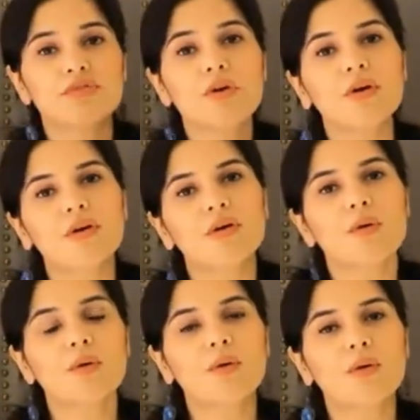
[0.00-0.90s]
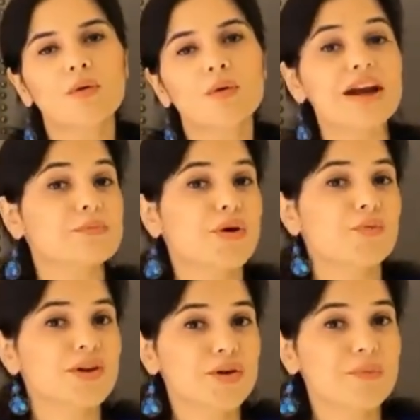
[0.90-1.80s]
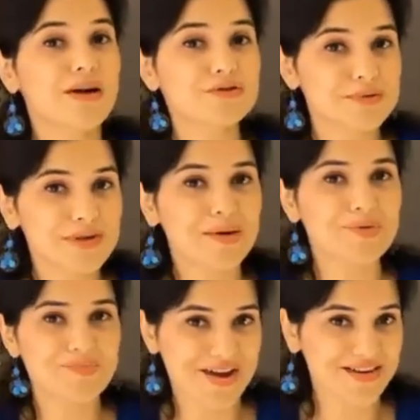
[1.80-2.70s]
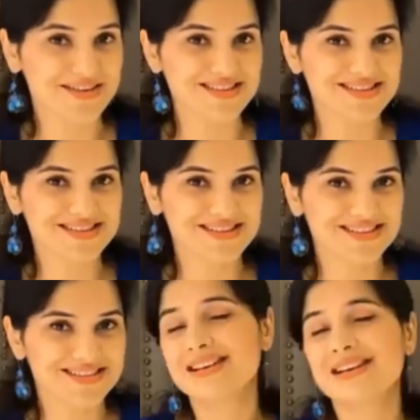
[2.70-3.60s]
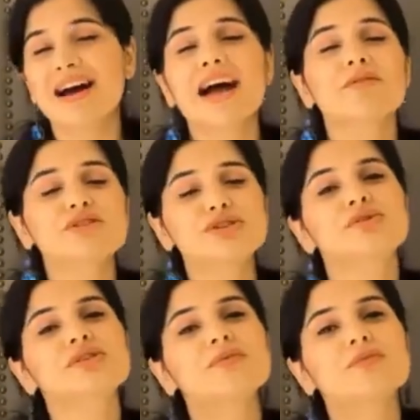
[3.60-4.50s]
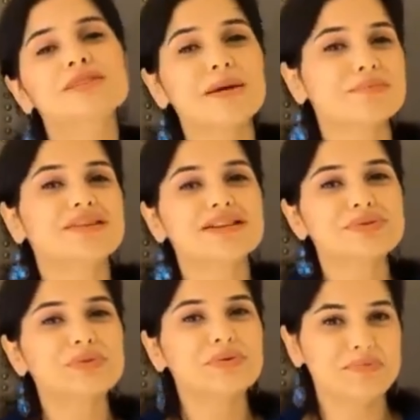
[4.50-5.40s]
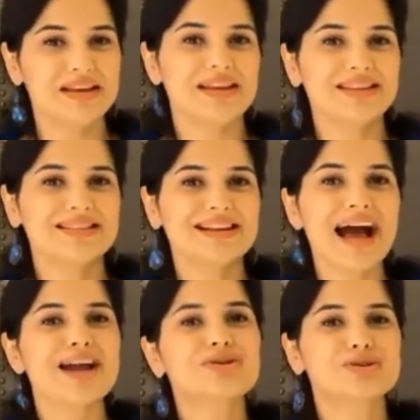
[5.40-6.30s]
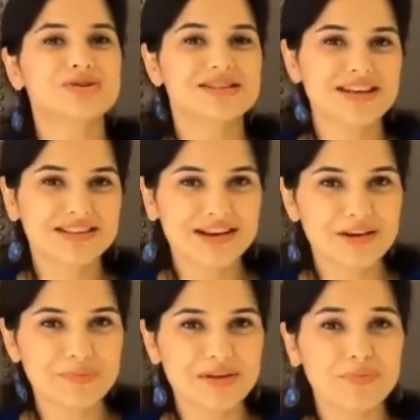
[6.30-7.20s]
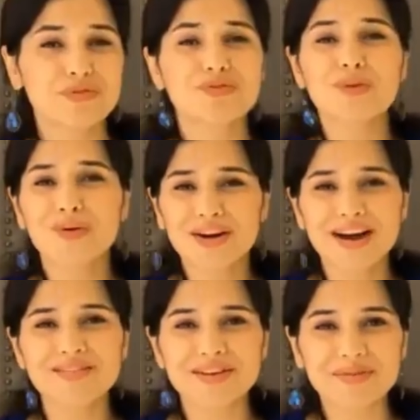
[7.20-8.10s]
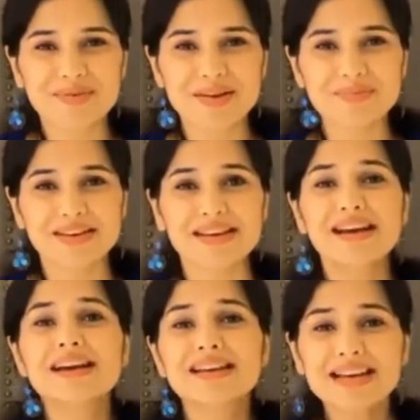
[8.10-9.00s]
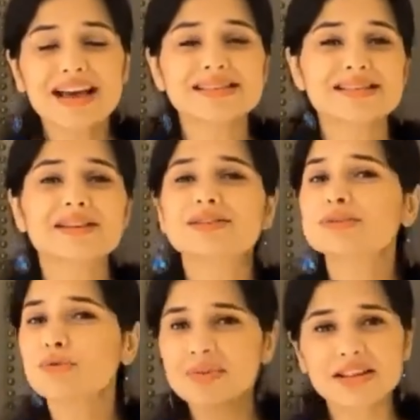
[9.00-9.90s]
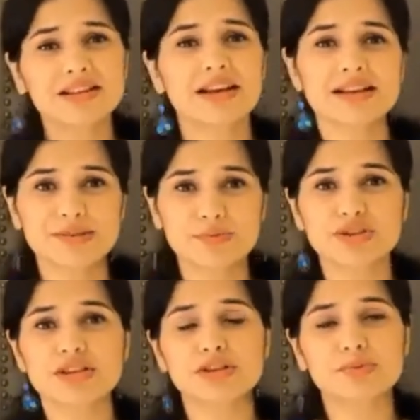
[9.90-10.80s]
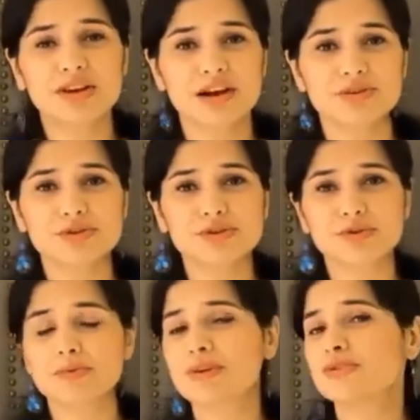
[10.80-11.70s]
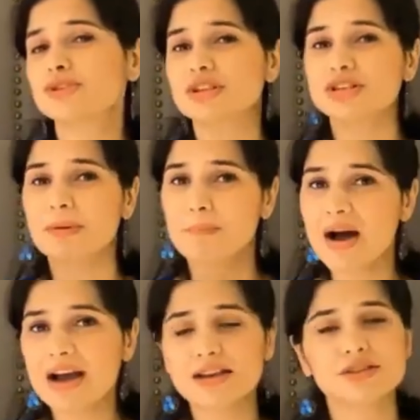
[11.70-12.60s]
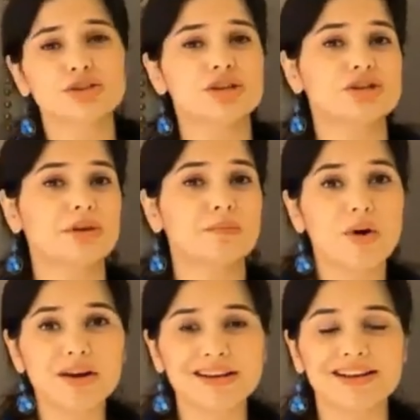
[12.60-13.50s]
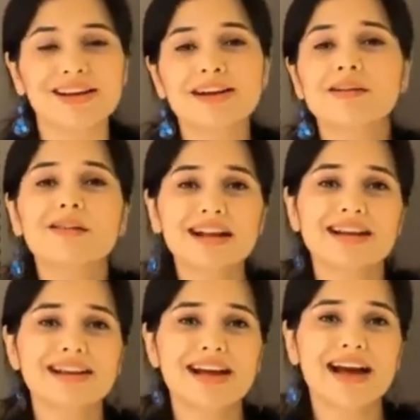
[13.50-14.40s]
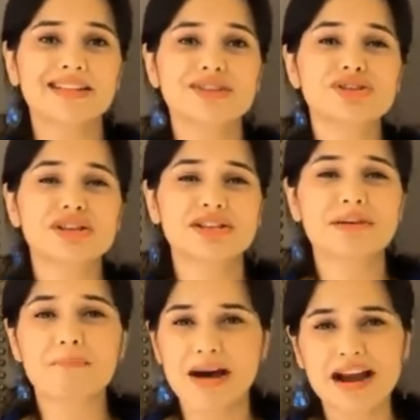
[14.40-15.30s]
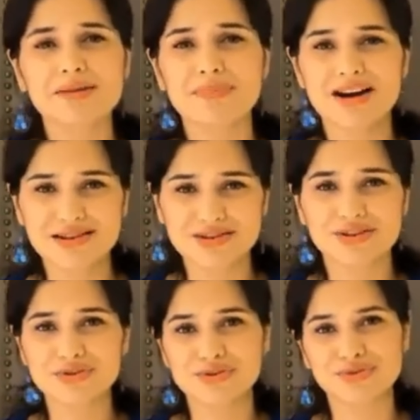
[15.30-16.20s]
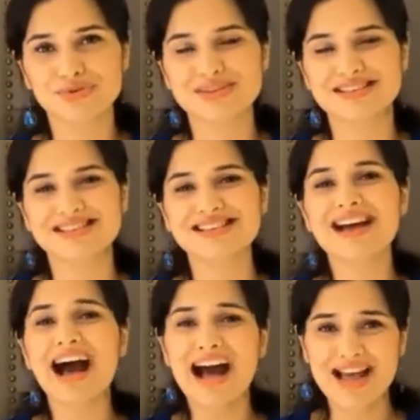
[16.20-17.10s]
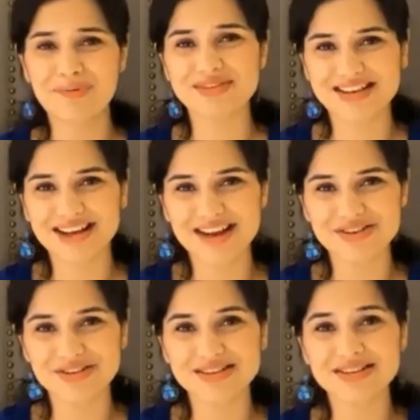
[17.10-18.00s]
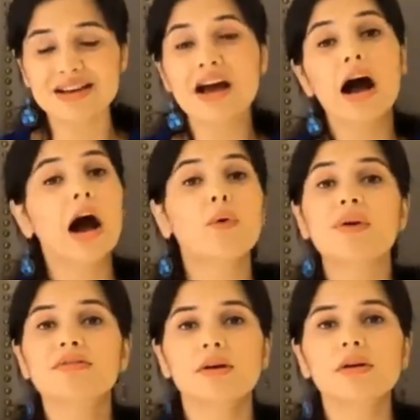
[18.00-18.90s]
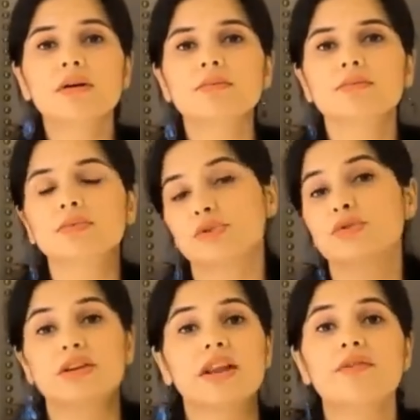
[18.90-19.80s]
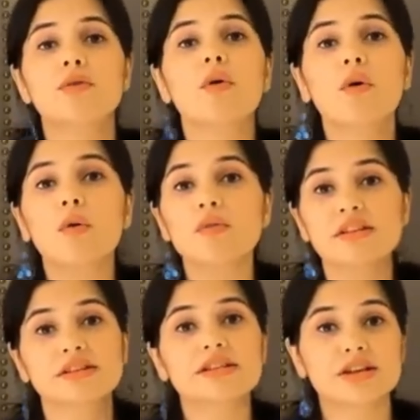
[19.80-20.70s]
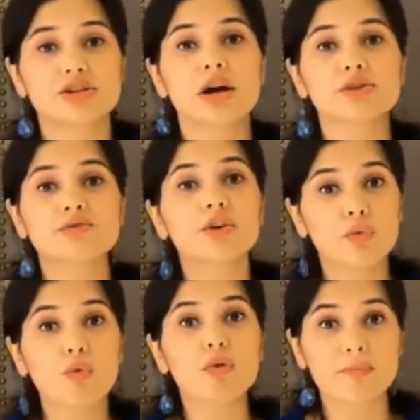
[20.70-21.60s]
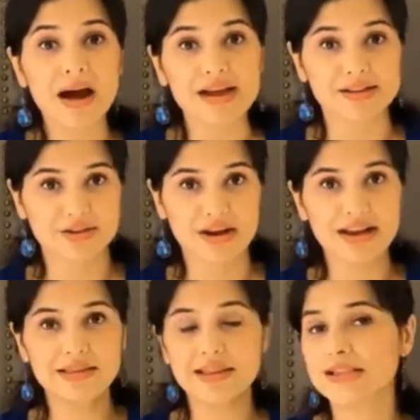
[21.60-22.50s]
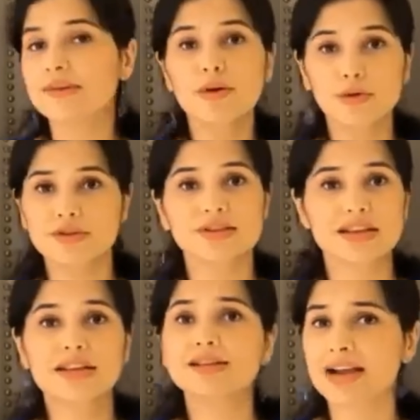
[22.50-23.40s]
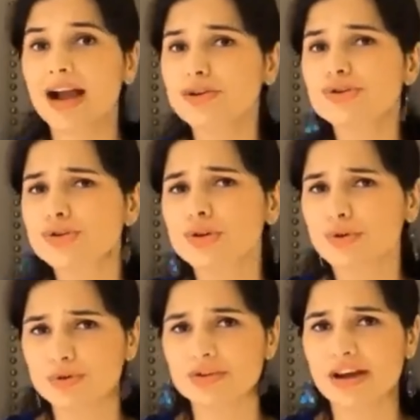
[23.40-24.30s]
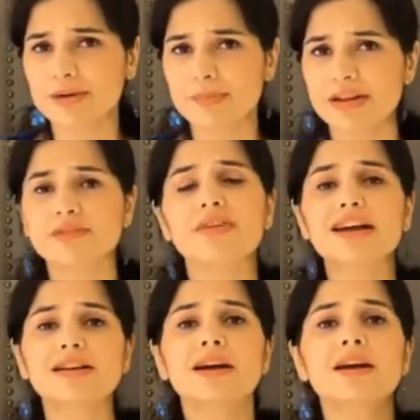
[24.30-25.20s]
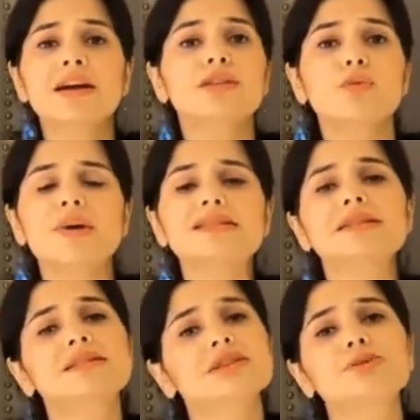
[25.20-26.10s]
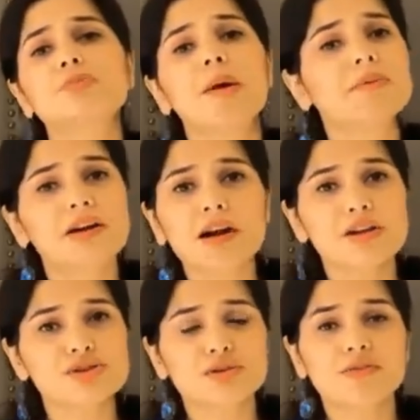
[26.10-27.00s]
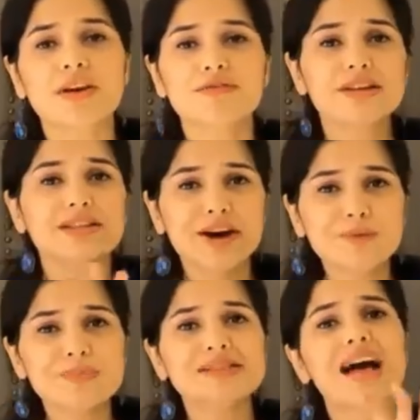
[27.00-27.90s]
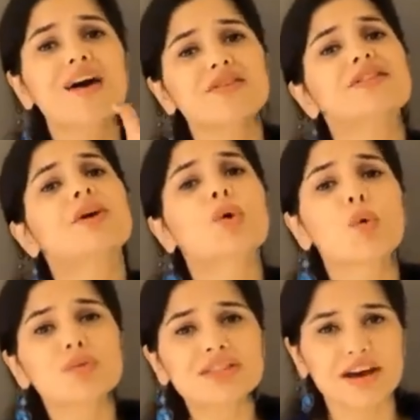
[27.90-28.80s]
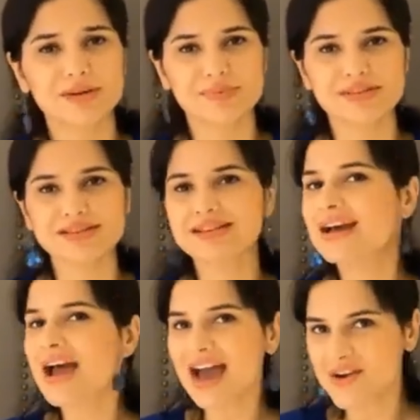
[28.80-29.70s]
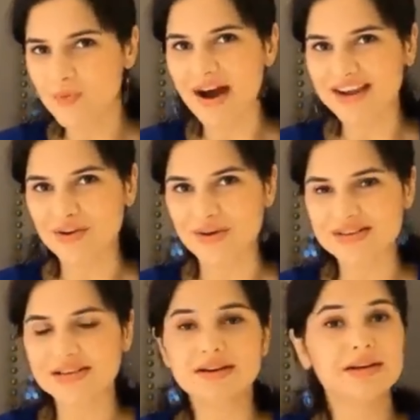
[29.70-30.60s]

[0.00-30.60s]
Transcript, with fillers: four, right about when you're about to become a parent. I wish somebody told me that I should take therapy before having a baby. Yes, there's so many things which need to be understood about the changing mind, the changing body. Now, luckily I had the changing mind part under control since I am a psychiatrist. However, you can never always take charge of your own mind, right? That's why I also say that psychiatrists should go to therapy. In fact, in the West, there's such a popular culture of every therapist having their own therapist. And why not?